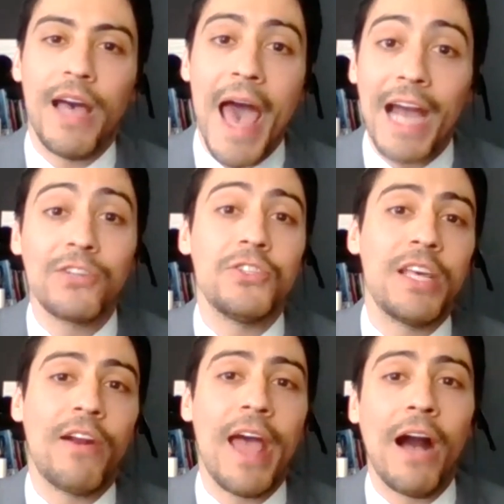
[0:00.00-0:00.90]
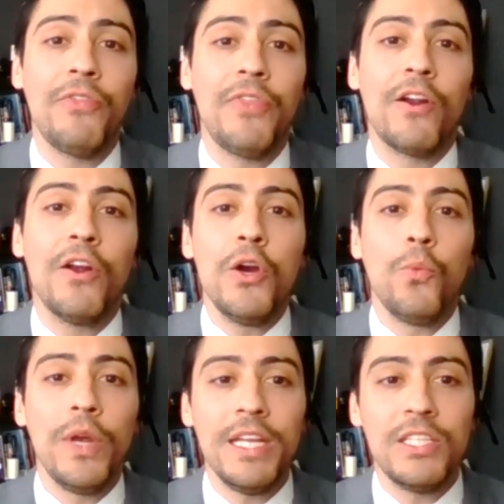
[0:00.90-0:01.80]
actors that are out there,
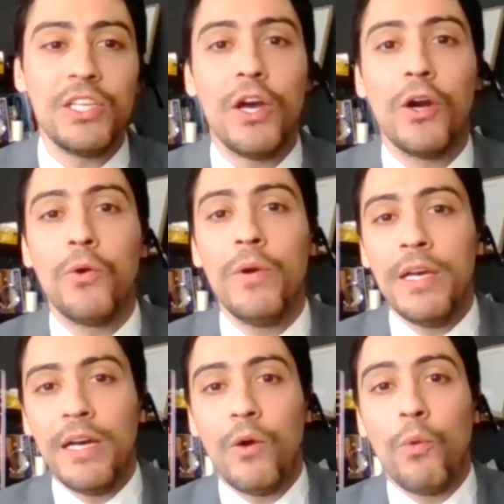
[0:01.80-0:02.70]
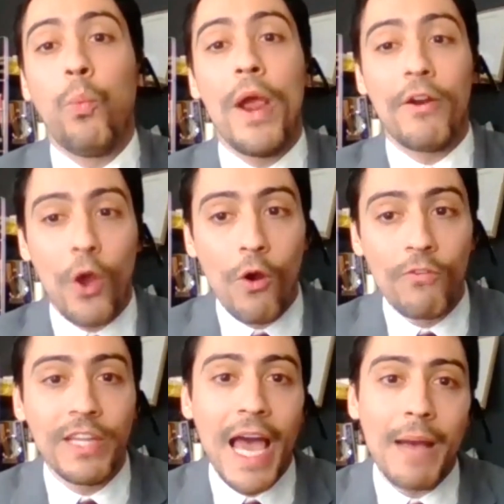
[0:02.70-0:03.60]
we need to know where it
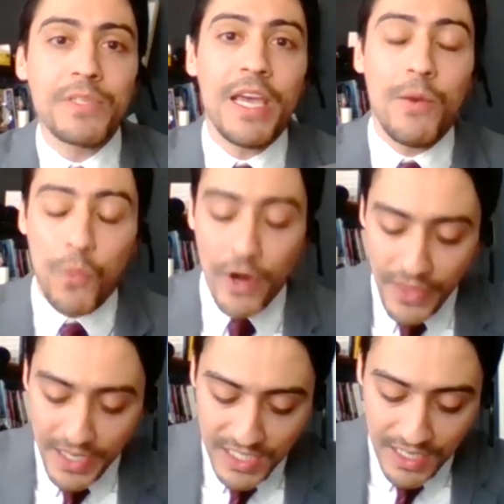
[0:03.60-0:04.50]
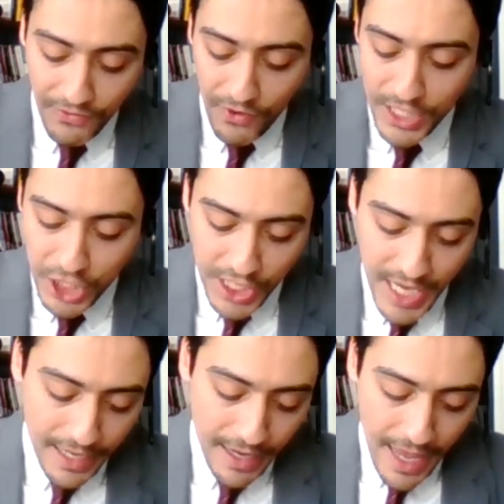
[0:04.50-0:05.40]
overlaps and where things
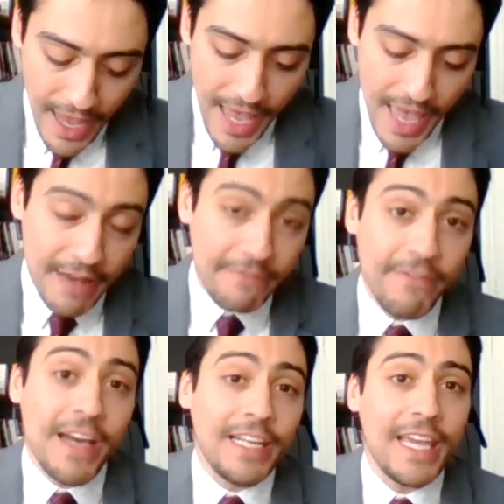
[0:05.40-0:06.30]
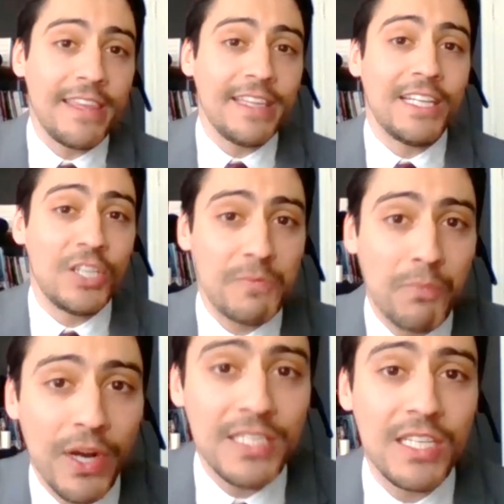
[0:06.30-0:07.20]
differentiate. And finally, I think that just
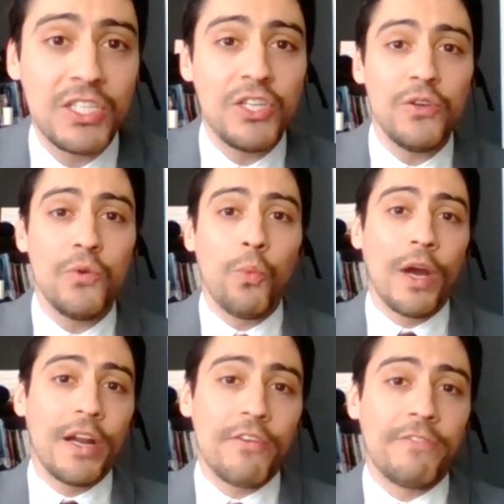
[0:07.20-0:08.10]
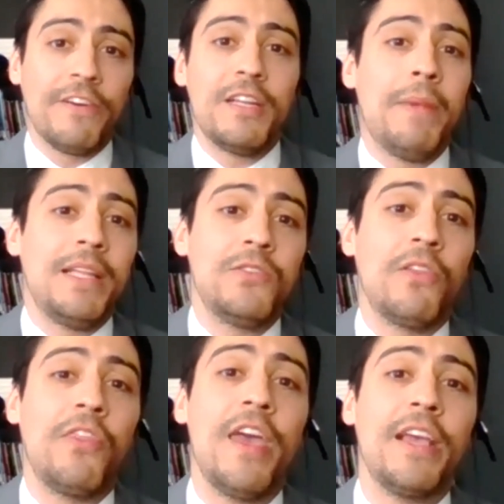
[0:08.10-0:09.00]
brings us to one other fundamental
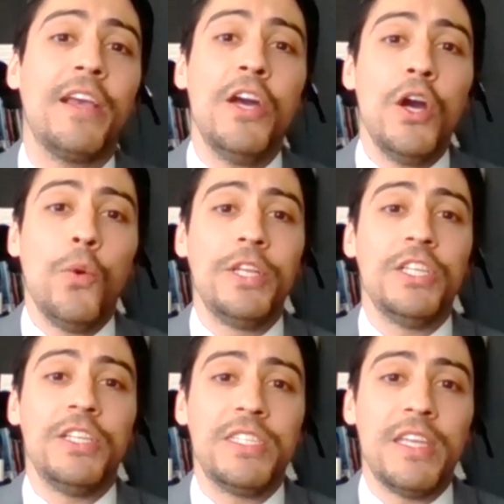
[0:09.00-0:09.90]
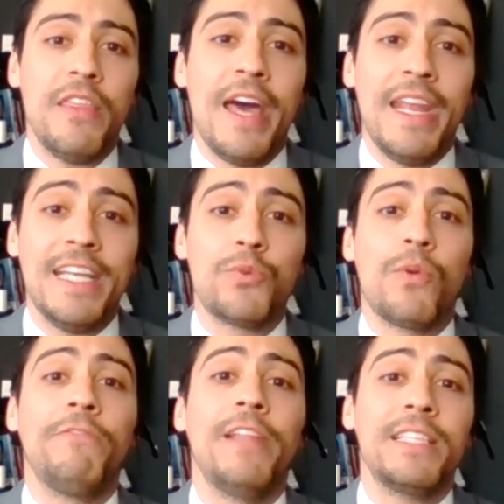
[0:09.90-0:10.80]
thing, which is that it's
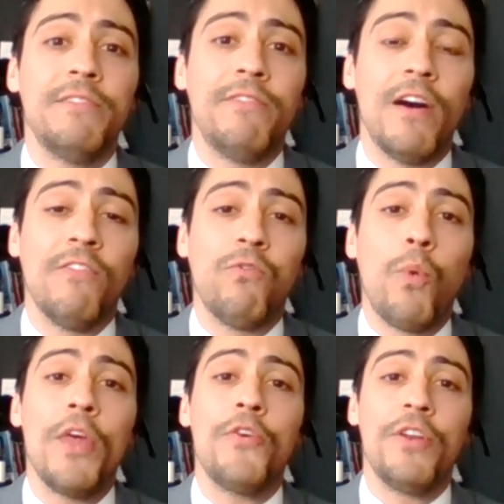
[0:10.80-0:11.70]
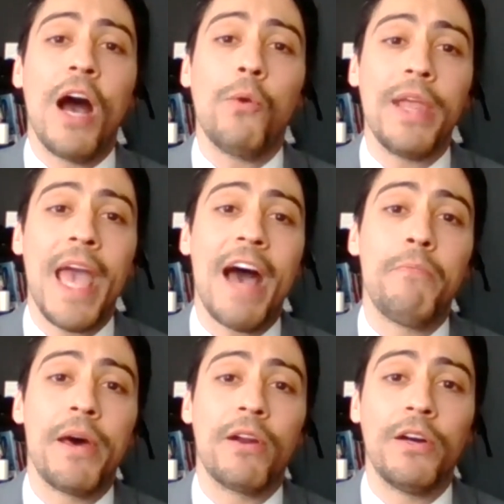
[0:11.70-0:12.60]
reflective of whether or not we have a
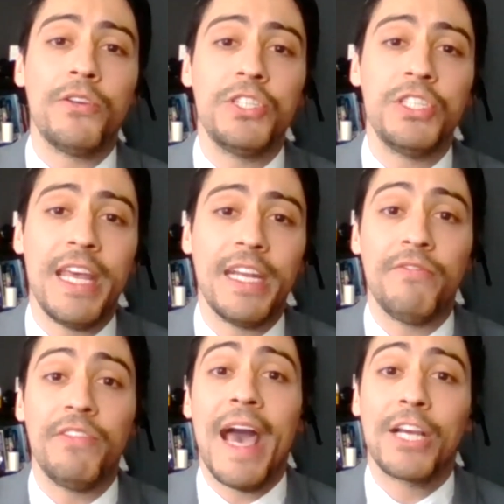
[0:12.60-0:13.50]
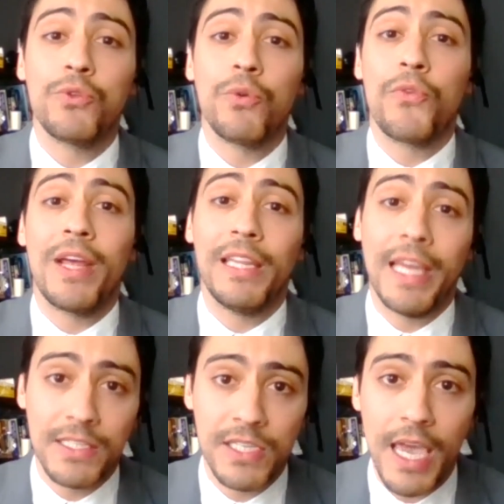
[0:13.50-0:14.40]
better understanding of the actual threat
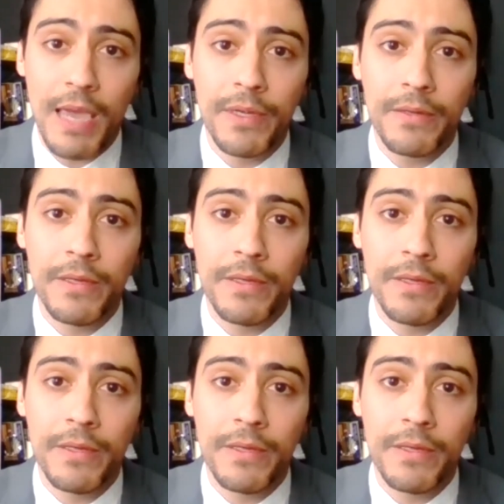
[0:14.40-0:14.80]
landscape.